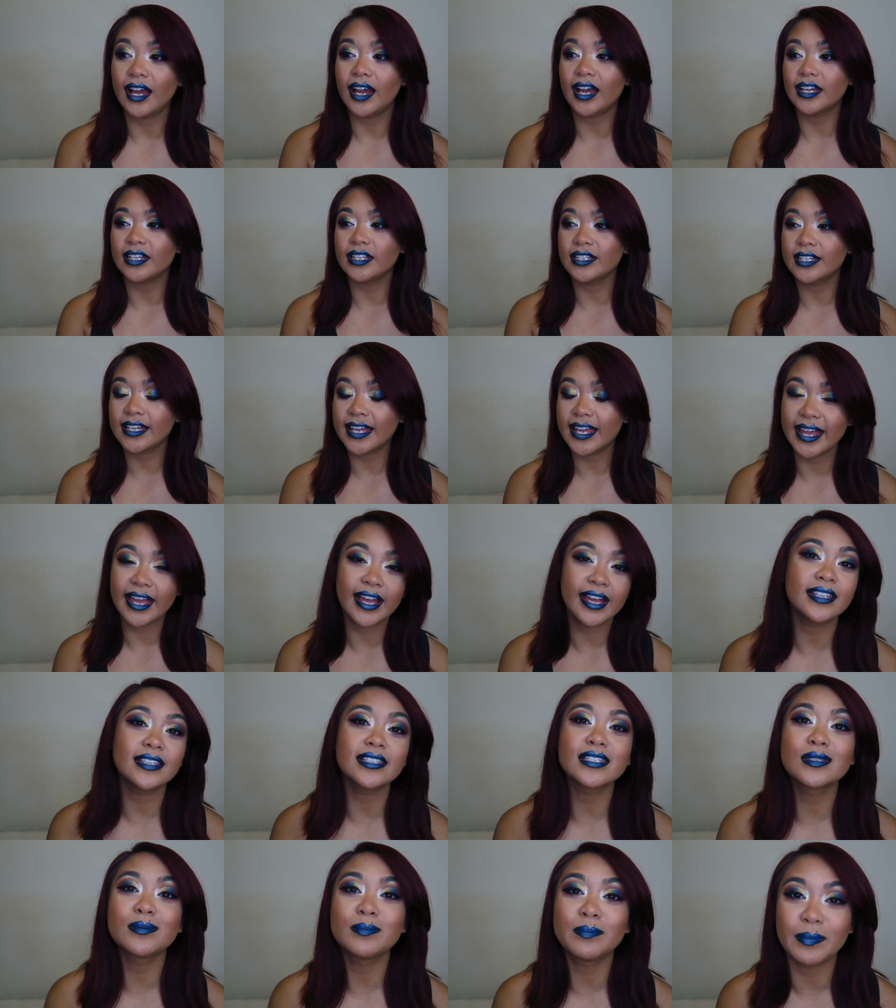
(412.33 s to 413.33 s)
I
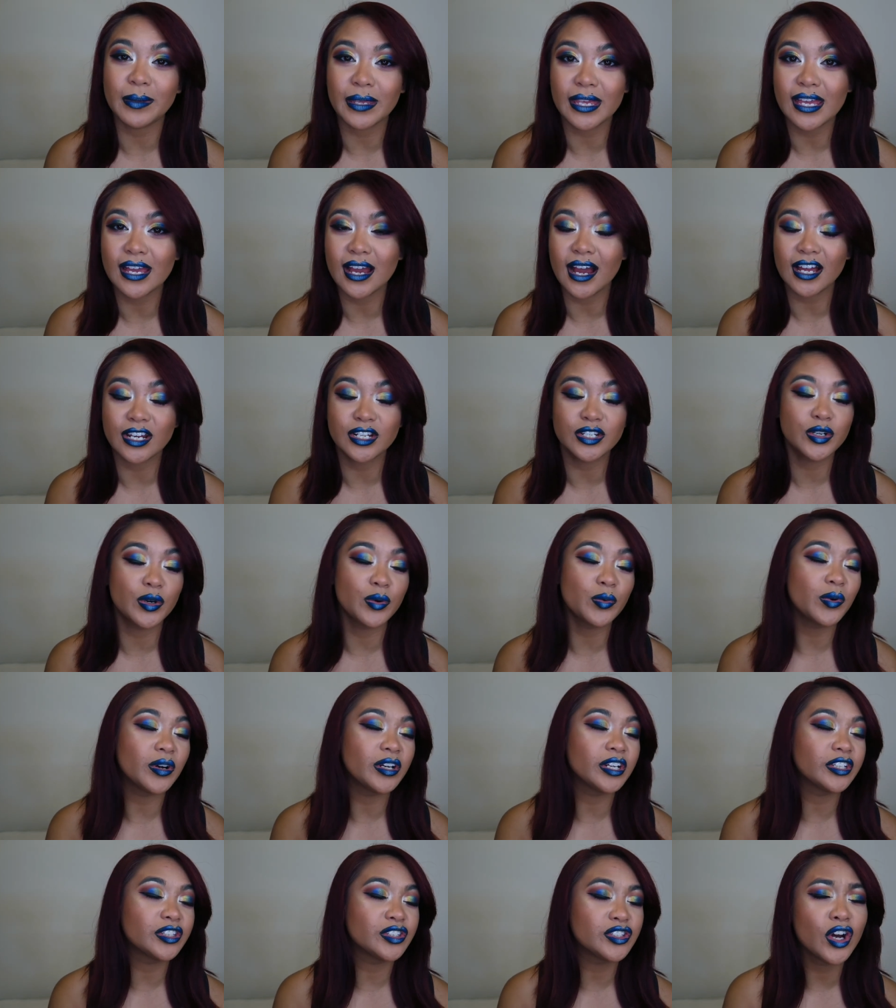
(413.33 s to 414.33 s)
can't speak. I don't
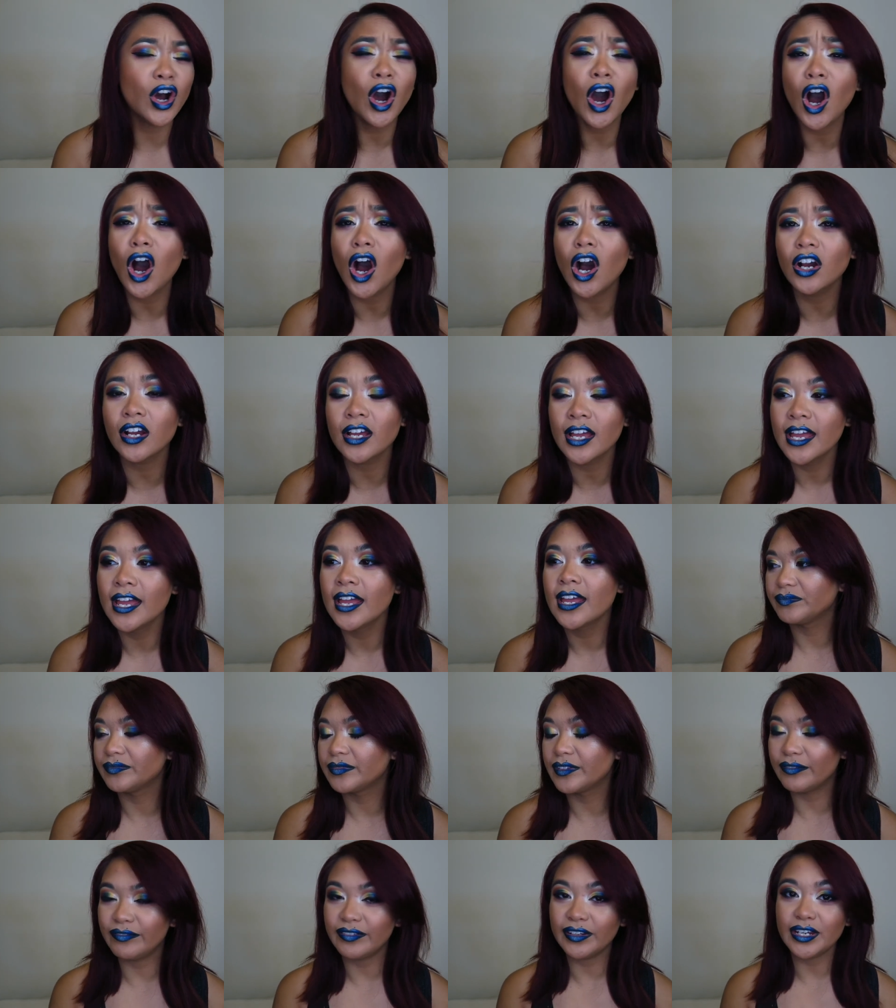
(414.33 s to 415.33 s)
want to talk.
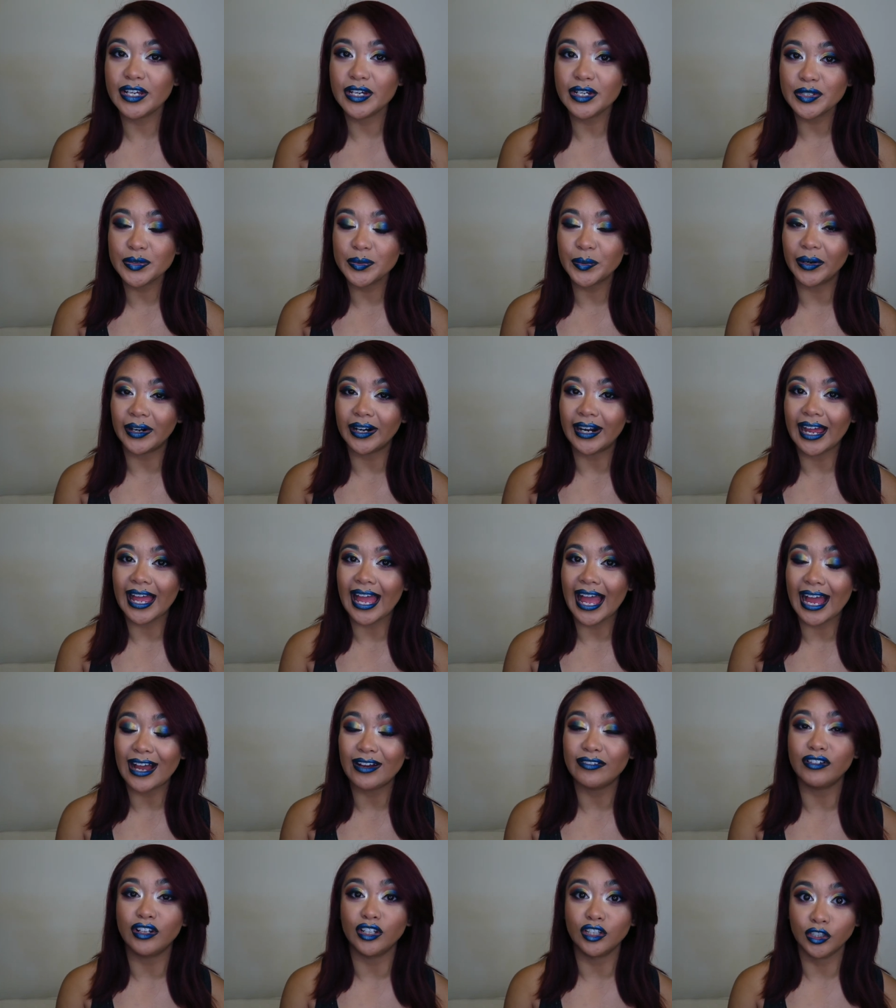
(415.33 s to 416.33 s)
The videos where I
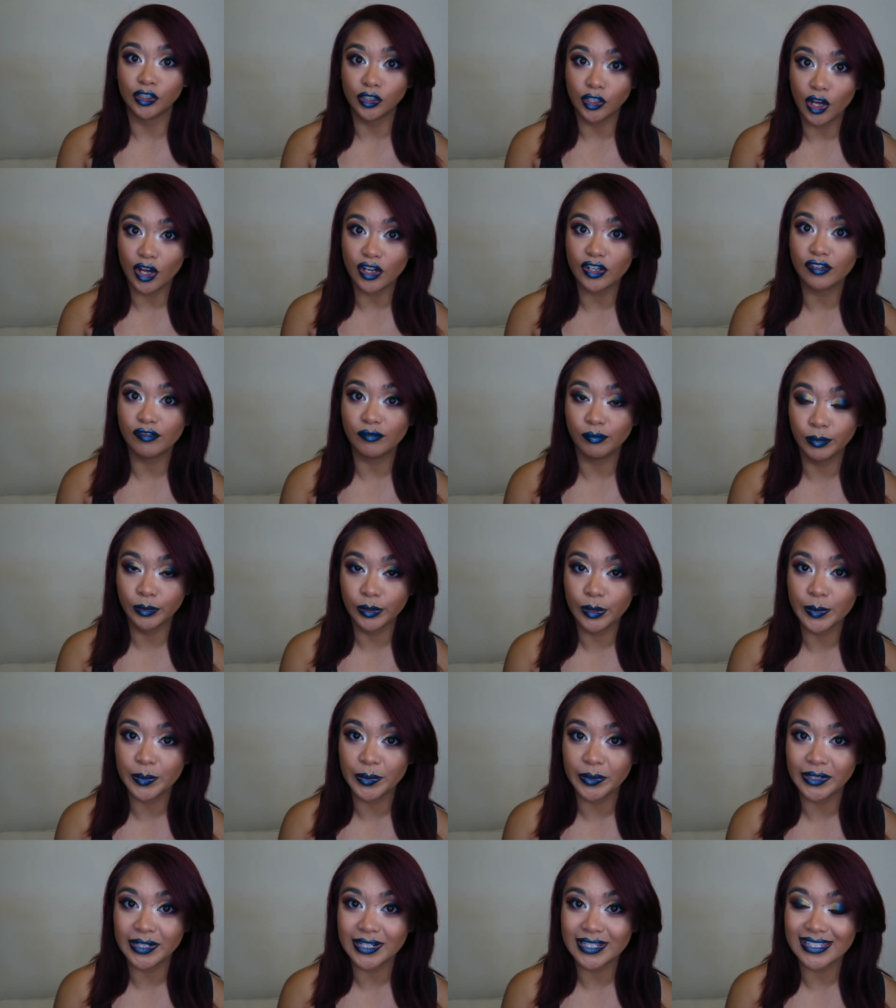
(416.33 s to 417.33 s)
have a lot of
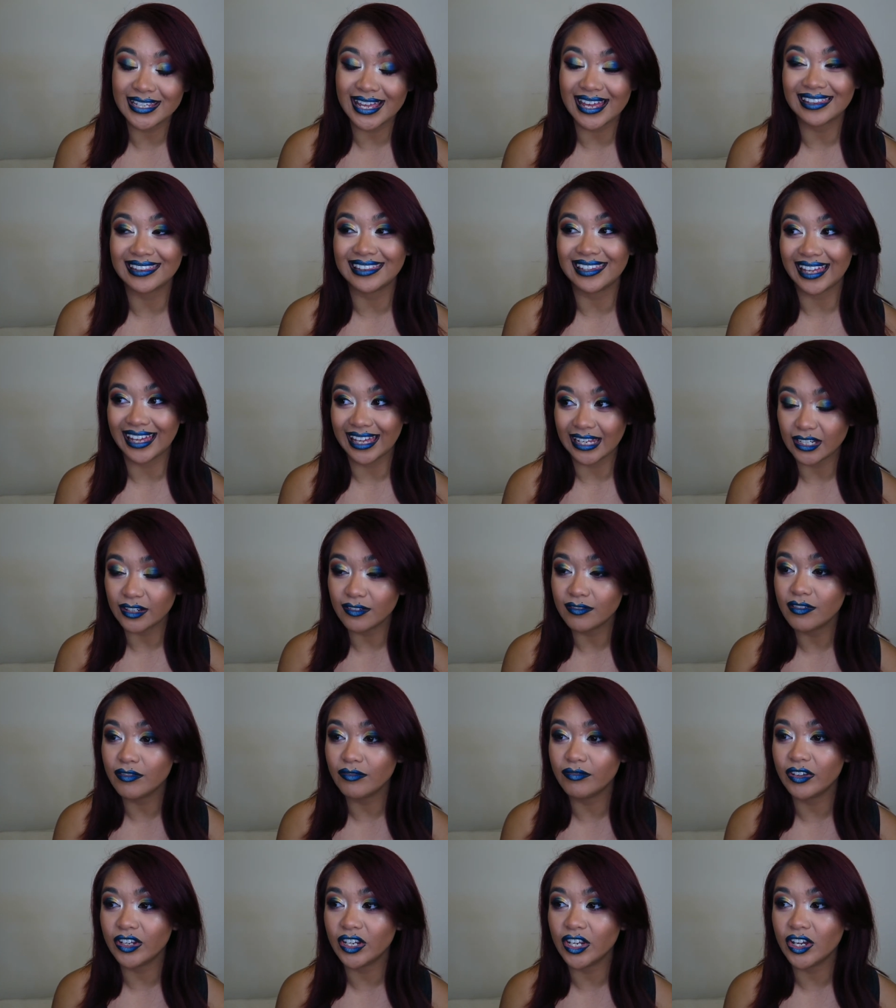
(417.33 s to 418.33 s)
bloopers at the end of
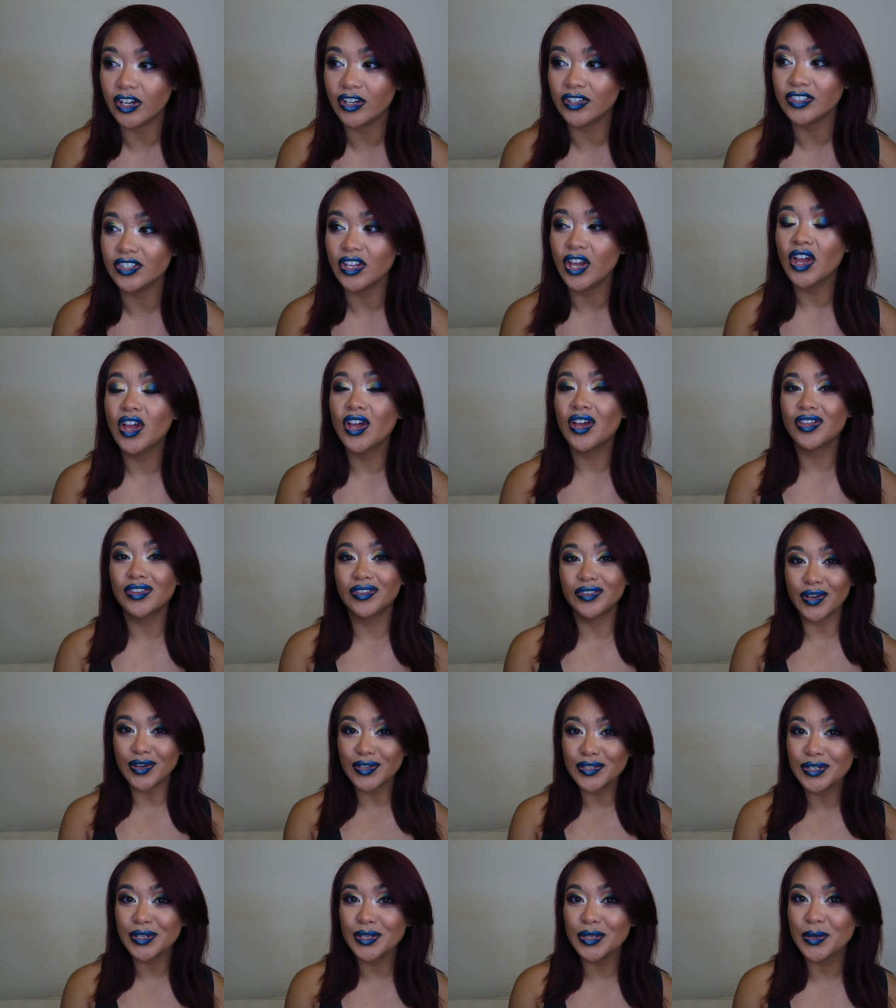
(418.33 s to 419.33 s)
the videos,
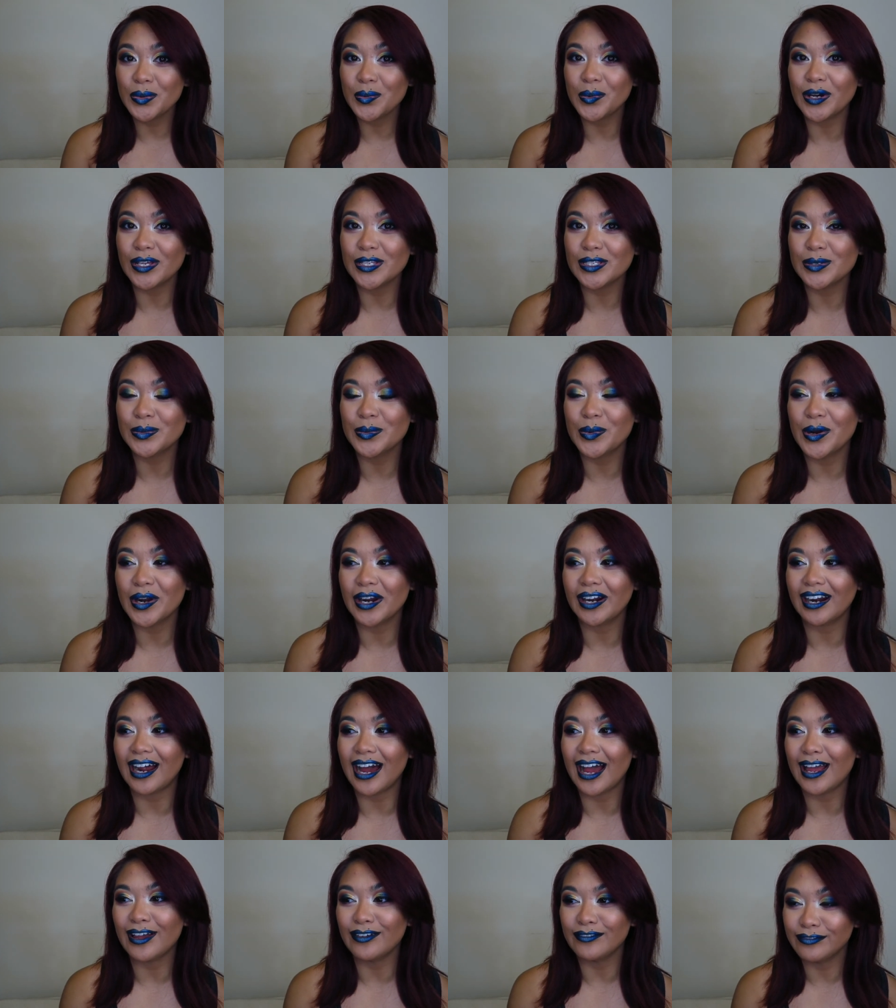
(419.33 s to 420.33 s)
those are the ones where
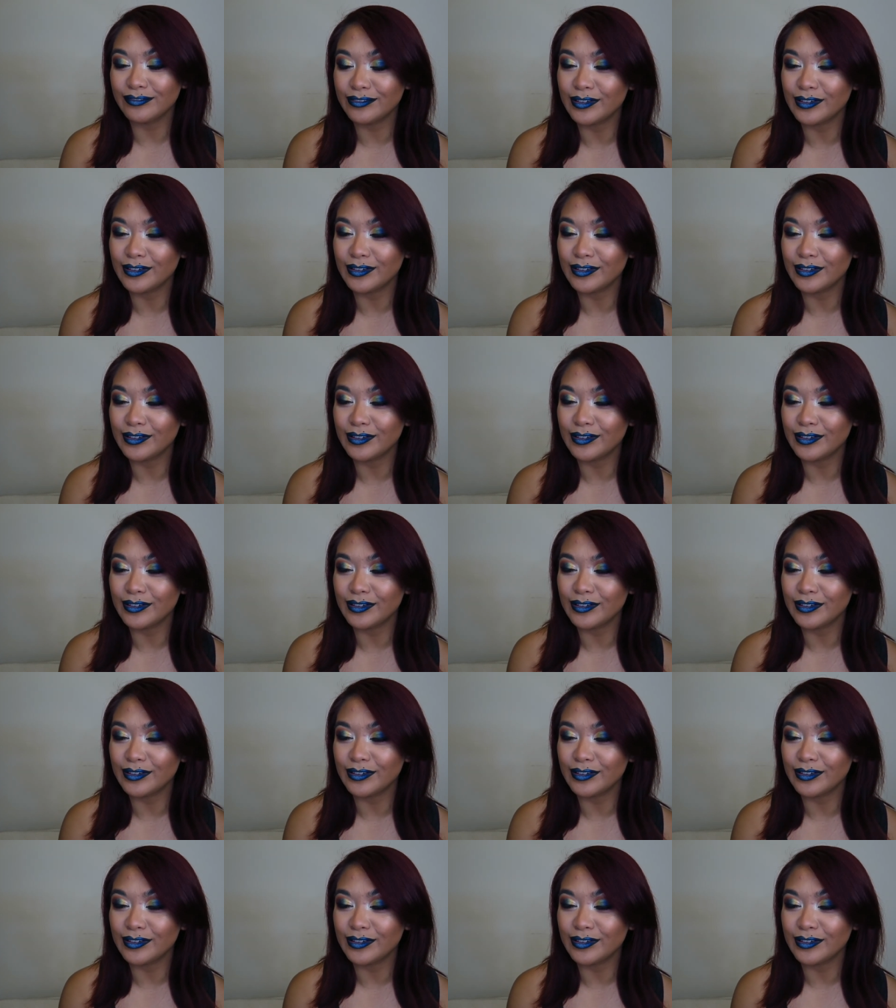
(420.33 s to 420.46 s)
I have